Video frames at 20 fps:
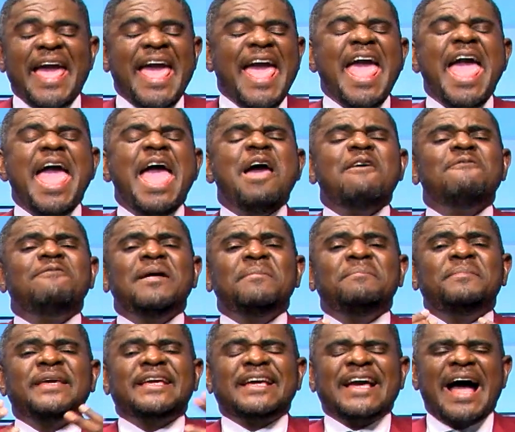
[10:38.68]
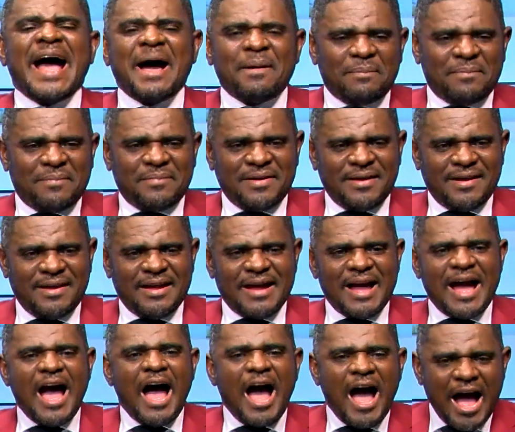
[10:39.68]
ever become
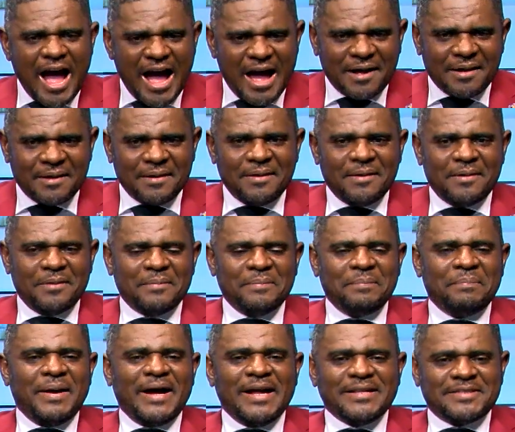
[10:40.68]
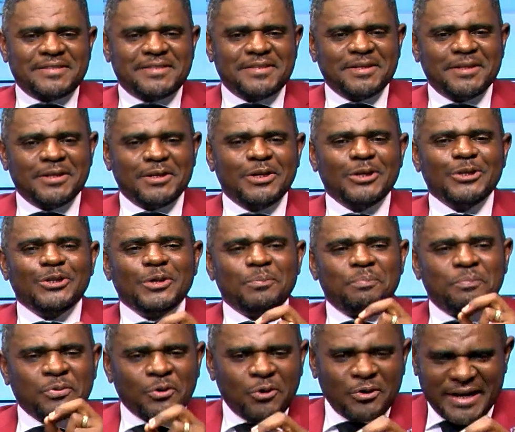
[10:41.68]
are but the
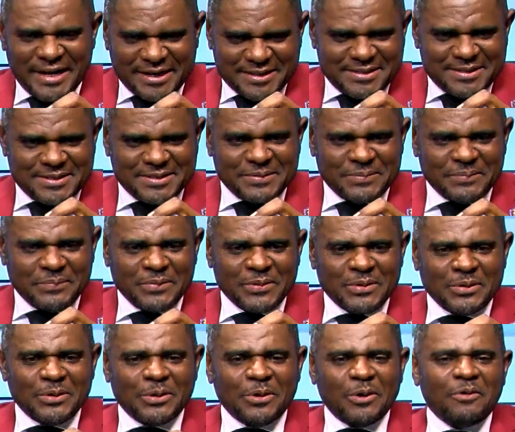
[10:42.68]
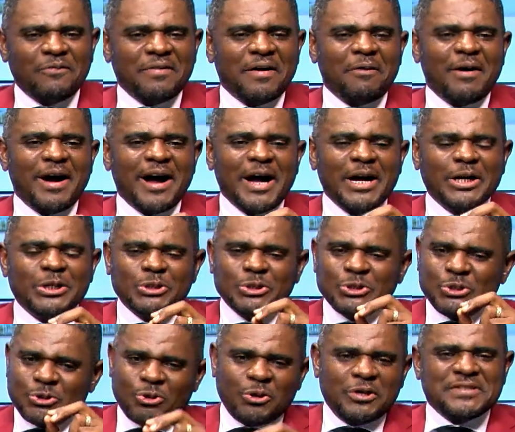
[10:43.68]
product of our
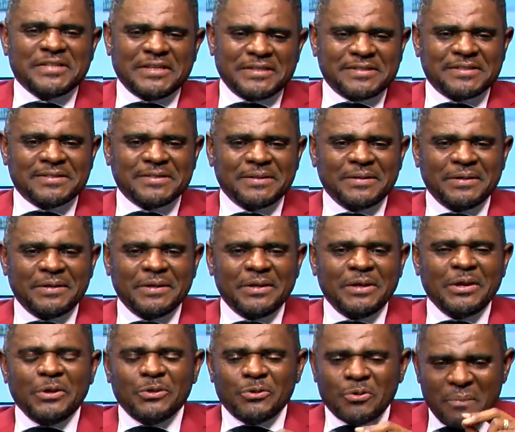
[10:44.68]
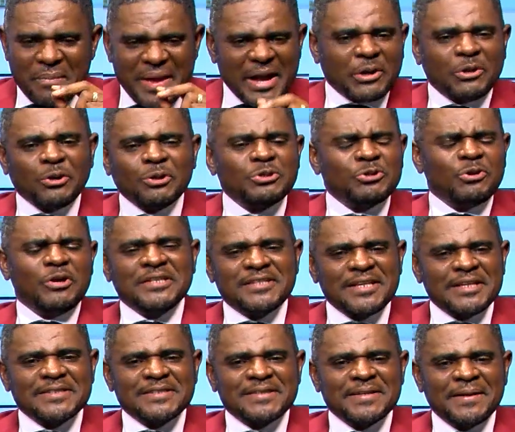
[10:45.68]
choices. You make your
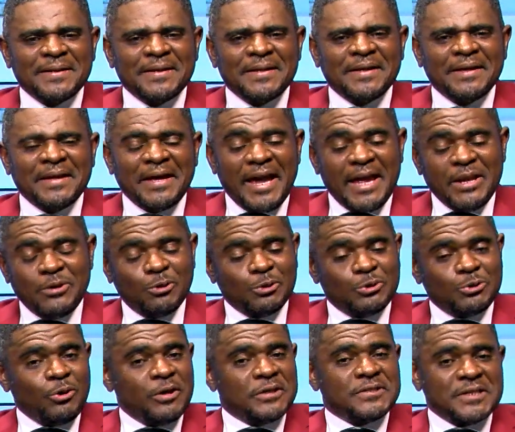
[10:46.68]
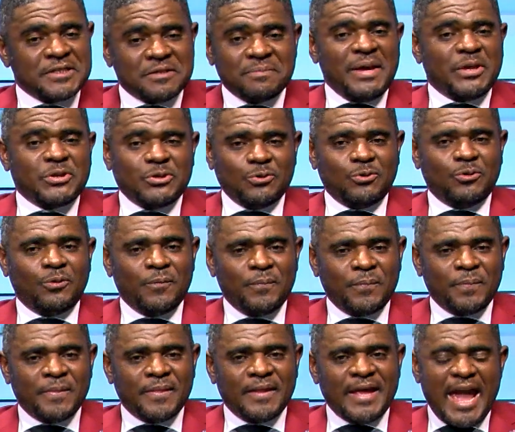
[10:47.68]
choices, and your choices make you.
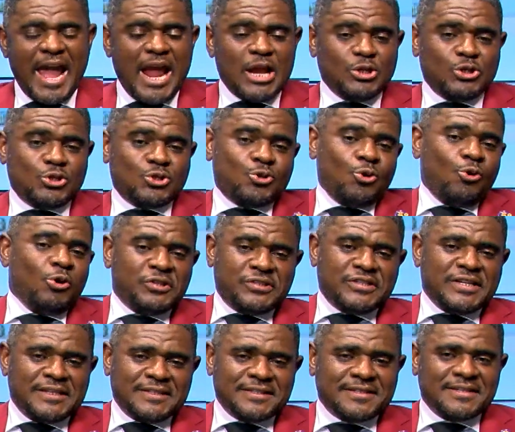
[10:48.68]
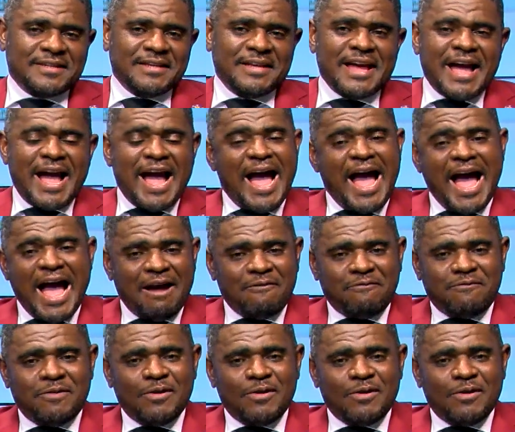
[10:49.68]
And choices have